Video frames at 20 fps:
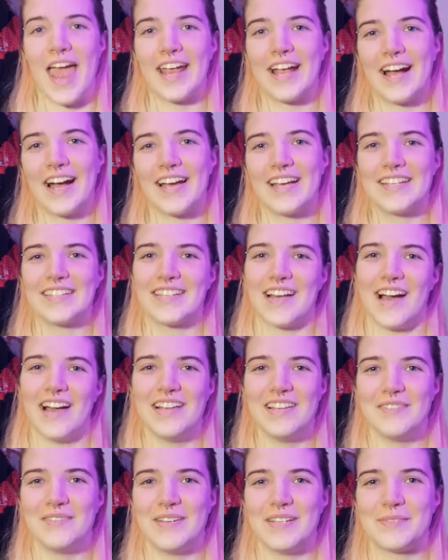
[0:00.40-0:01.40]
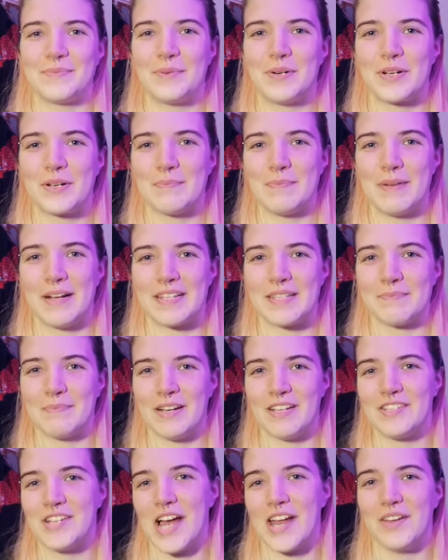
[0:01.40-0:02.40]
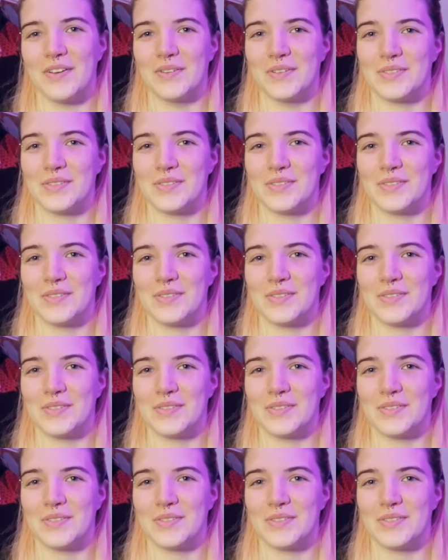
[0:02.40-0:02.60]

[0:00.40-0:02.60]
Hi guys, I'm Louise and welcome back to my channel.